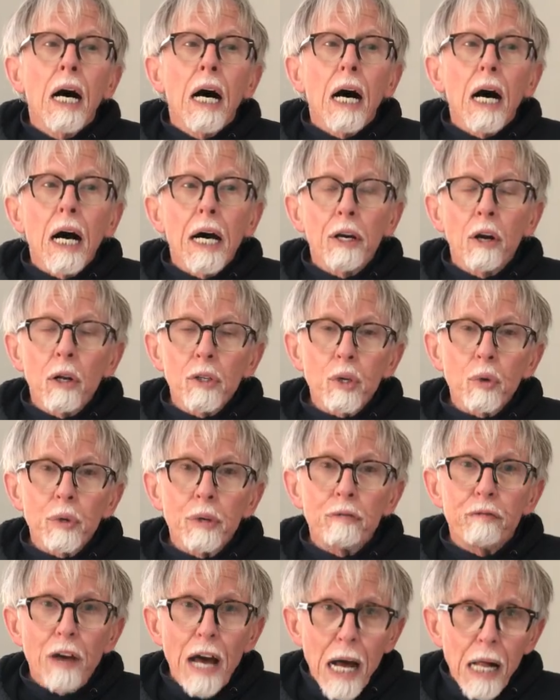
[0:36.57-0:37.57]
and also
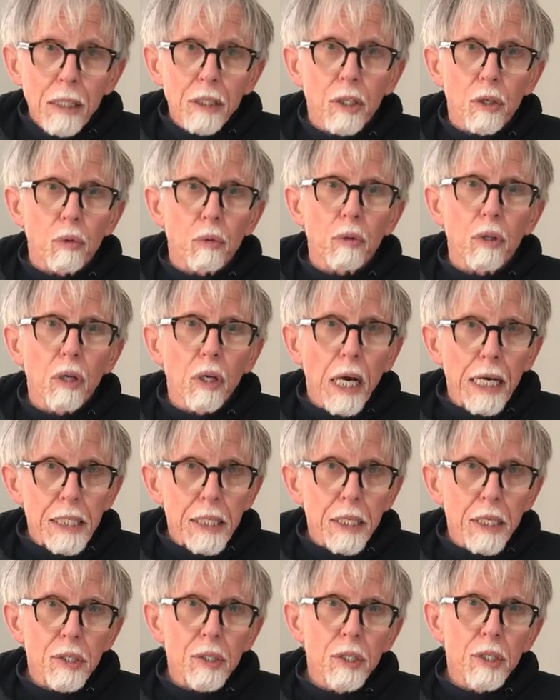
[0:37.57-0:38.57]
in value, the
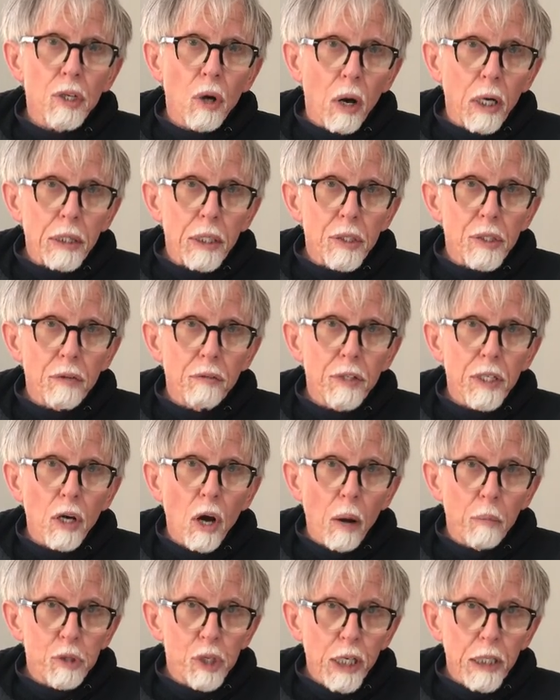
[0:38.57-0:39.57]
lightness and darkness of the
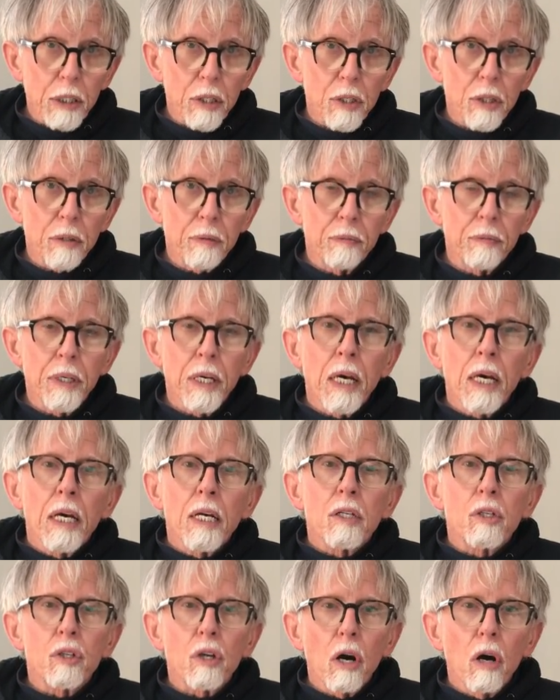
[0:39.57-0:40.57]
objects.
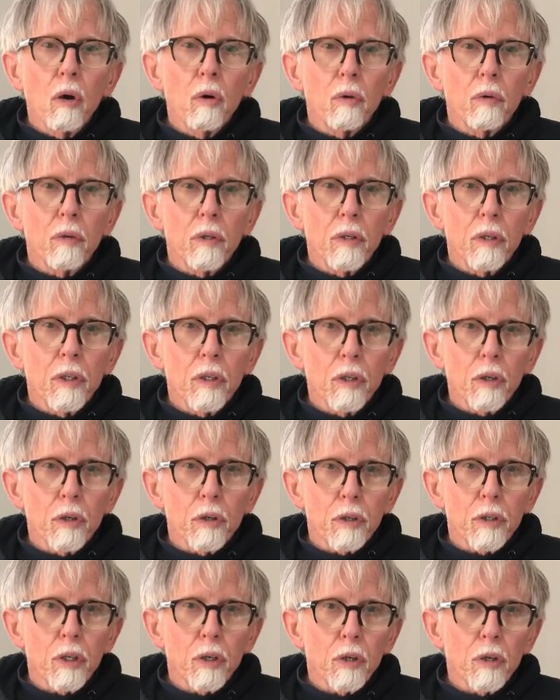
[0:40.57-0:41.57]
So
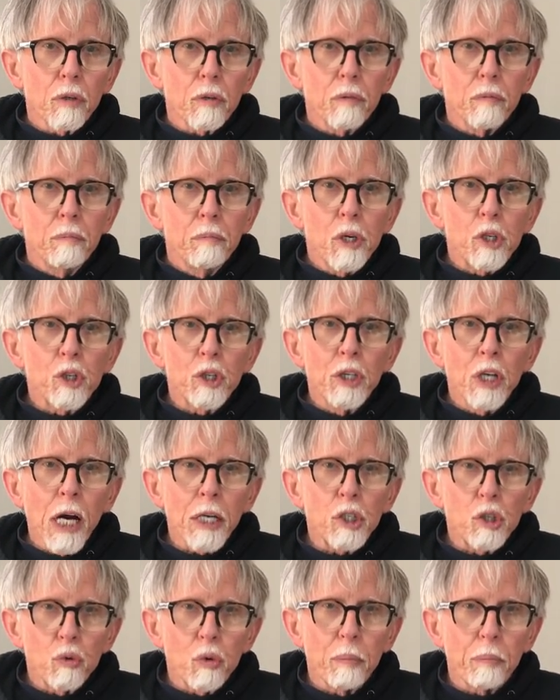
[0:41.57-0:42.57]
your mission,
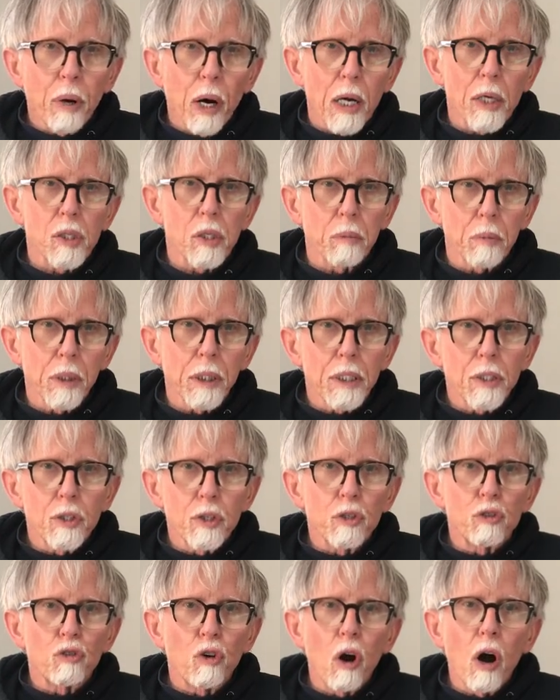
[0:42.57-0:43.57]
not too impossible, is to
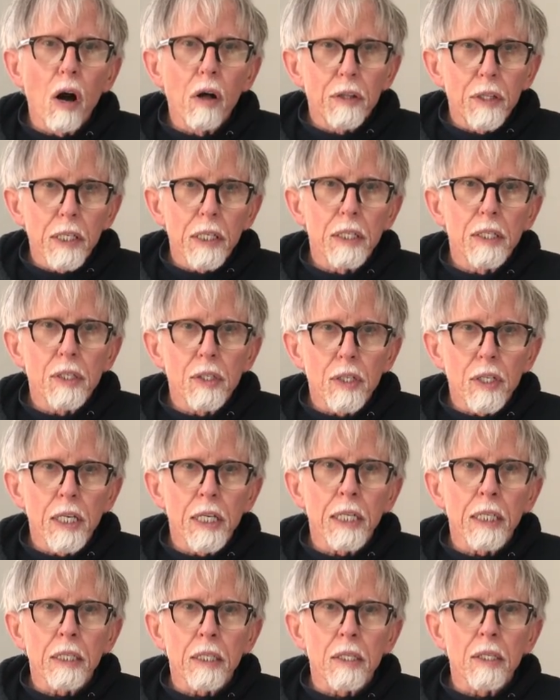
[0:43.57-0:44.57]
draw these
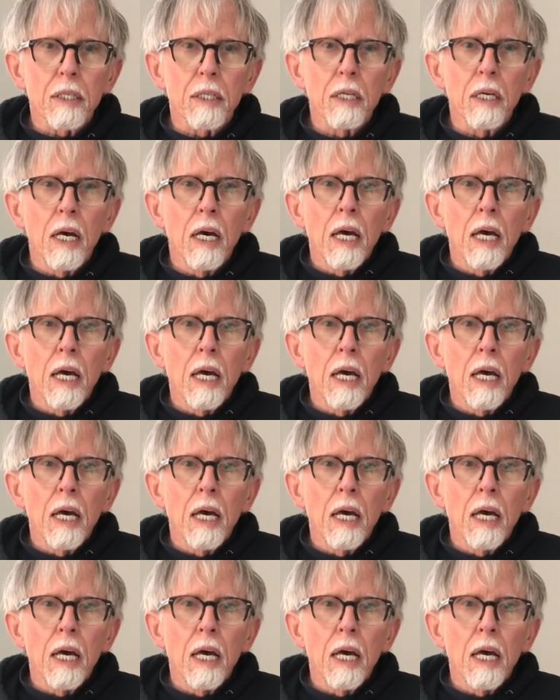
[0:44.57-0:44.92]
things